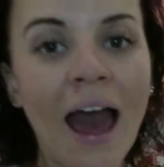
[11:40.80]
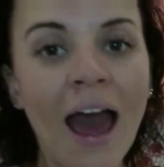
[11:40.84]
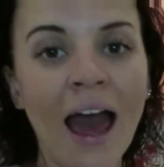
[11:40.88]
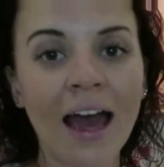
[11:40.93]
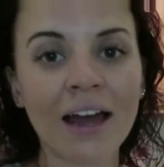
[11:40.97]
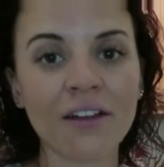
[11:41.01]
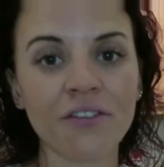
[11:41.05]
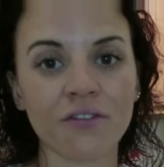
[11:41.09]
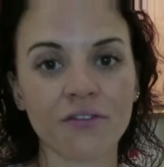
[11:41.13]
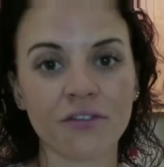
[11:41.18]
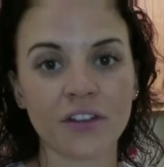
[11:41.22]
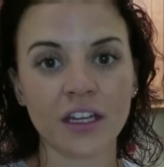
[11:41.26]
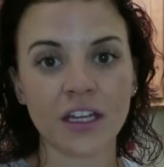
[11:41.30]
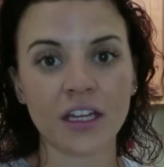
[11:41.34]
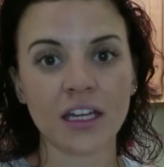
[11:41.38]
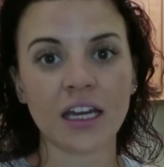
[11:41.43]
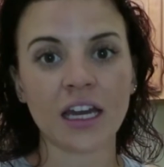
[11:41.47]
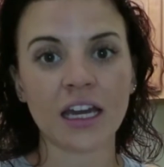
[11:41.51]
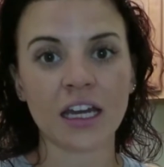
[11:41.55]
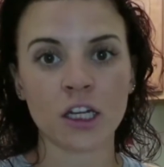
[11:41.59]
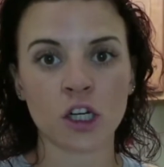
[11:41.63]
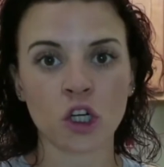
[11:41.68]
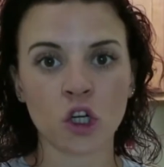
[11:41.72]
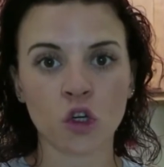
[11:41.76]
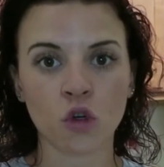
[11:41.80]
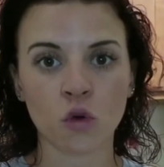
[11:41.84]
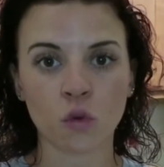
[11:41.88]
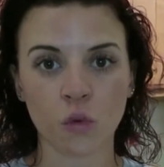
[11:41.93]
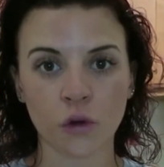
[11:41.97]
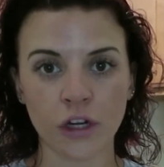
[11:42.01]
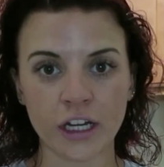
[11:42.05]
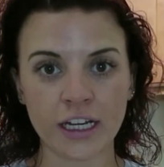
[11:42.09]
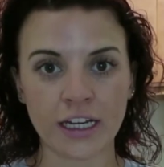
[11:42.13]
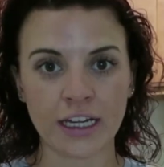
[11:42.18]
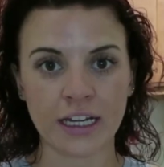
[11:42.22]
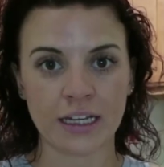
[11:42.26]
at the
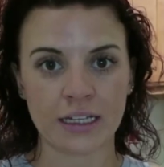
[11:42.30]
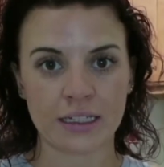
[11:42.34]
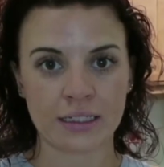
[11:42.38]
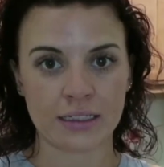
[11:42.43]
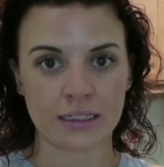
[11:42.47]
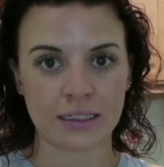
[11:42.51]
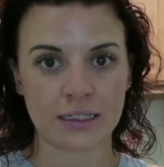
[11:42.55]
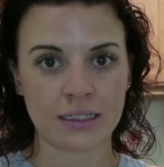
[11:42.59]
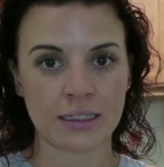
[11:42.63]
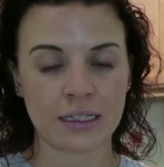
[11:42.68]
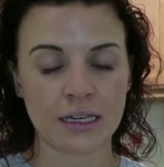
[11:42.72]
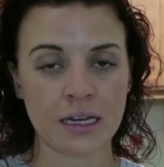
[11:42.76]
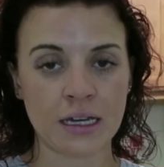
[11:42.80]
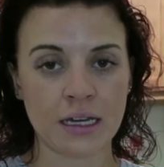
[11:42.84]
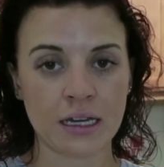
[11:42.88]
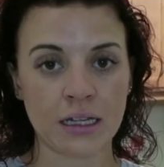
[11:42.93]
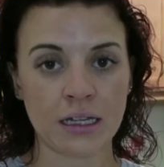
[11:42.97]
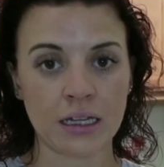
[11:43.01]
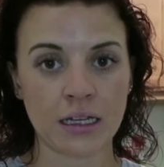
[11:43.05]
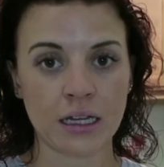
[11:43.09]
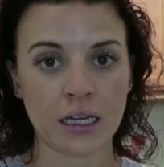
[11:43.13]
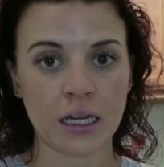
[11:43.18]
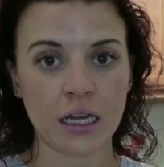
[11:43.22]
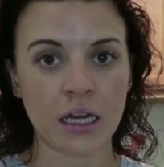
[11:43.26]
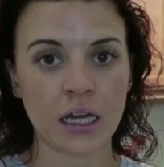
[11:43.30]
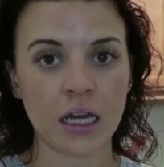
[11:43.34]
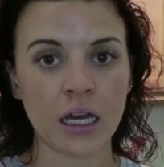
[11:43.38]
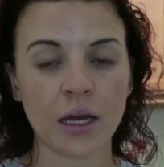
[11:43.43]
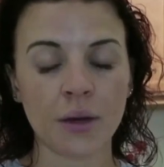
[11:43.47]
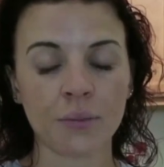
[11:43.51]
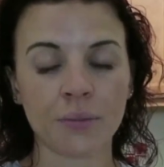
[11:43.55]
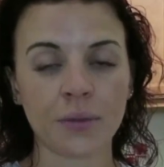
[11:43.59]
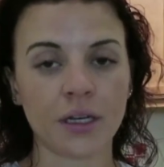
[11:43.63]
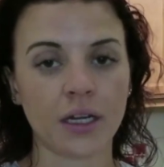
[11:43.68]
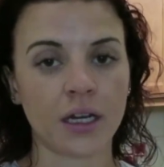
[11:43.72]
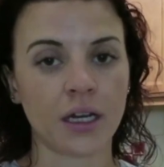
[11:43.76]
ingredients,
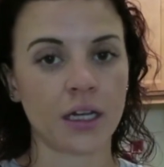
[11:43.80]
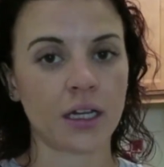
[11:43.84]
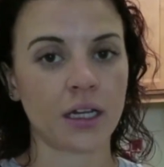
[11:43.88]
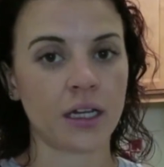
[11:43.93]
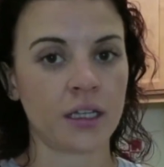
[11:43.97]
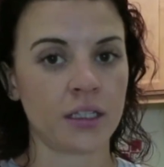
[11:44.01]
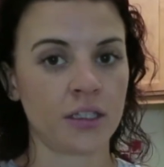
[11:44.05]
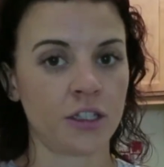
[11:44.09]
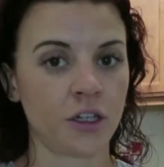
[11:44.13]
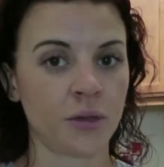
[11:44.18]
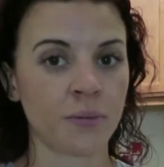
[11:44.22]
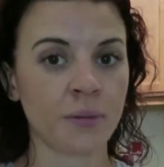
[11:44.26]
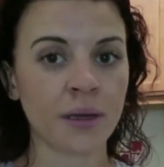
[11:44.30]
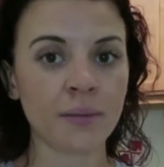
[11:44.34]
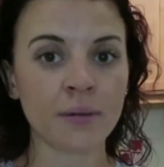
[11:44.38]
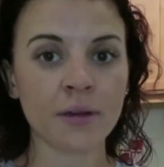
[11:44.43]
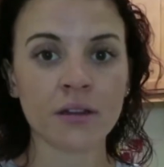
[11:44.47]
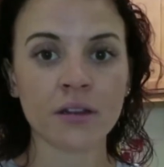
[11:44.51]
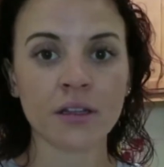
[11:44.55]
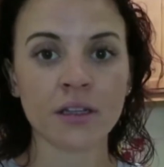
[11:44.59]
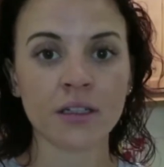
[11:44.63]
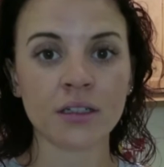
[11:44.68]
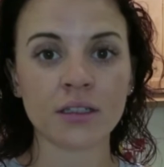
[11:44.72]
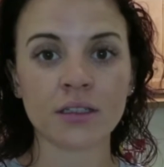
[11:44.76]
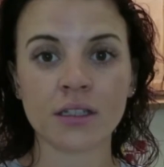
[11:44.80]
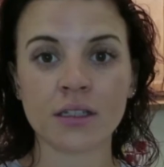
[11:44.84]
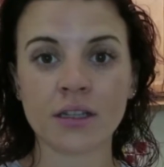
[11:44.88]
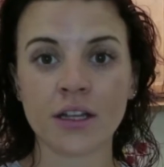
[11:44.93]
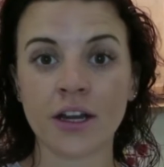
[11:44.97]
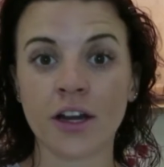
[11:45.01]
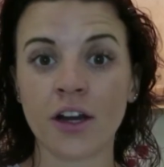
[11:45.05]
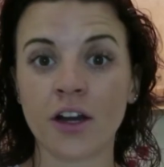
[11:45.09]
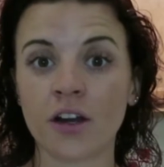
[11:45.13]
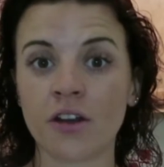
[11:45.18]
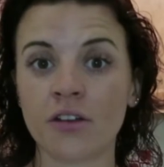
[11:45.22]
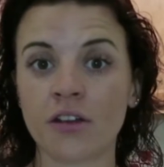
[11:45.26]
because there may be things in
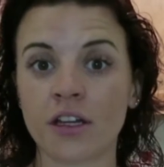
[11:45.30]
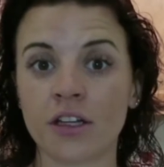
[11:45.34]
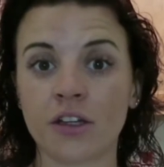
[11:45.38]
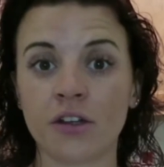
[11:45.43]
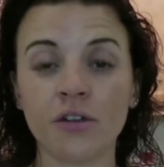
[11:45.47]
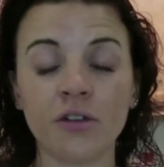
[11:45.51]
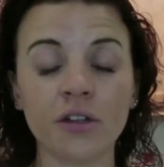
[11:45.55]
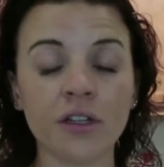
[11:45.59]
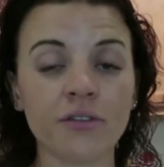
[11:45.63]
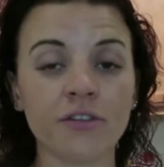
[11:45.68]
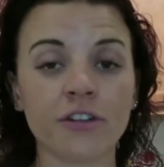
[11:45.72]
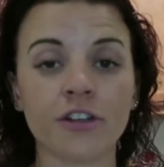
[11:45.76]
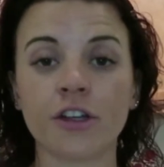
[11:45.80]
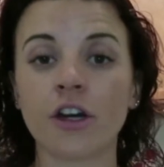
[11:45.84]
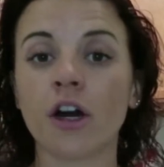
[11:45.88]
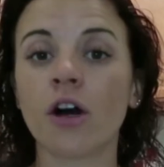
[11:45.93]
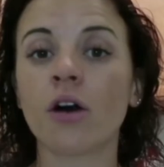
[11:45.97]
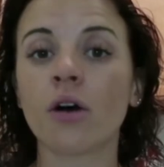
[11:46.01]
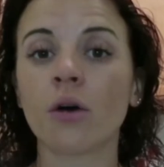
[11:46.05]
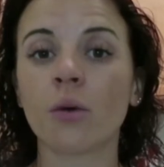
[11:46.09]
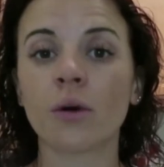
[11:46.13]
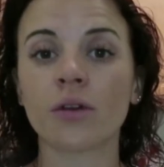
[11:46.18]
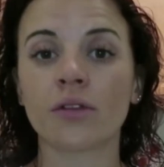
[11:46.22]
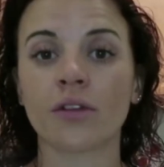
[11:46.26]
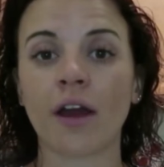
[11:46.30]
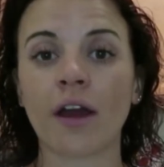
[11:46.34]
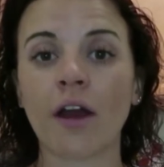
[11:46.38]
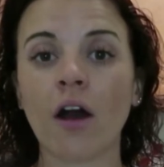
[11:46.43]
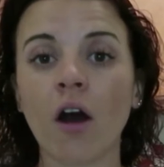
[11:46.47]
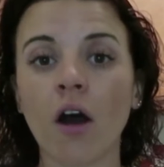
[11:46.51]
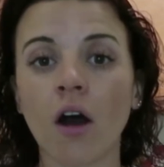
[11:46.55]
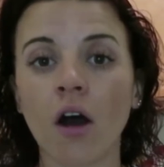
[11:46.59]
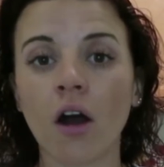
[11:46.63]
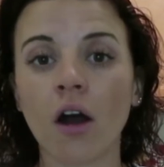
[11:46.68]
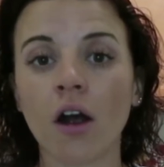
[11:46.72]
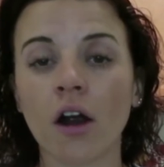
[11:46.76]
there that you don't even know what they
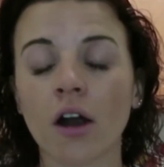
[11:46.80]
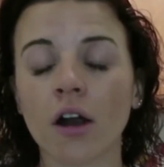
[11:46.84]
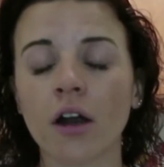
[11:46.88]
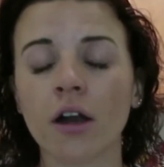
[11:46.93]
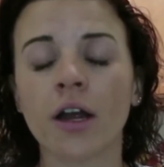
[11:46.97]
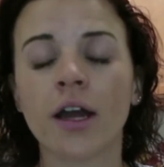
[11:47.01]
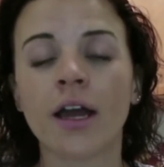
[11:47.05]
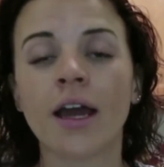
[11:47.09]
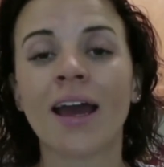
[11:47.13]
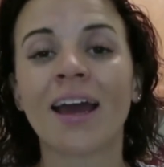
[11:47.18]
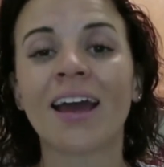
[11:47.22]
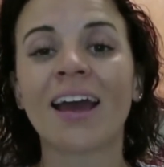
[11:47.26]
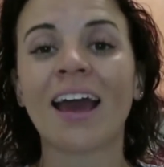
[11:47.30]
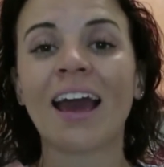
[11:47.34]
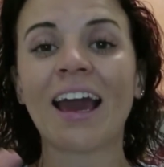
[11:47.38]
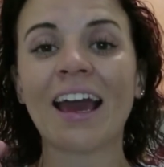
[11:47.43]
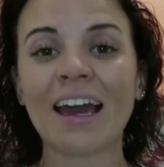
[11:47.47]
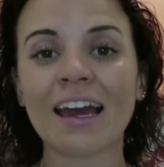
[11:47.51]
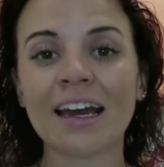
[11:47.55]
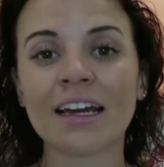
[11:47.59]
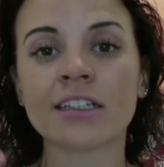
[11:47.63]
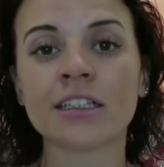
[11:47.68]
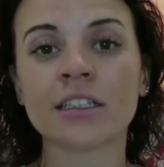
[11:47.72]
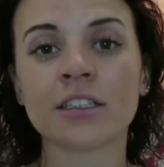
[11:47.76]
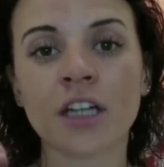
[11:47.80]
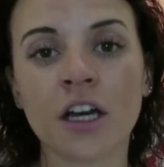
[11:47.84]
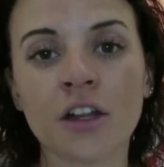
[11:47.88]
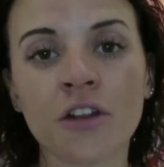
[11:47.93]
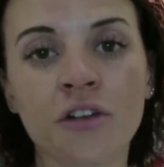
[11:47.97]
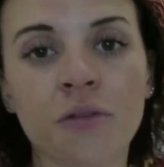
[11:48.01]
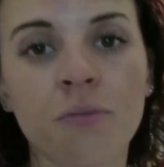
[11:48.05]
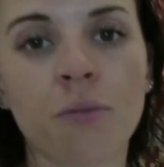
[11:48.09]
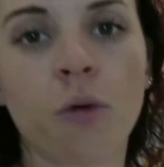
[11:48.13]
are. And another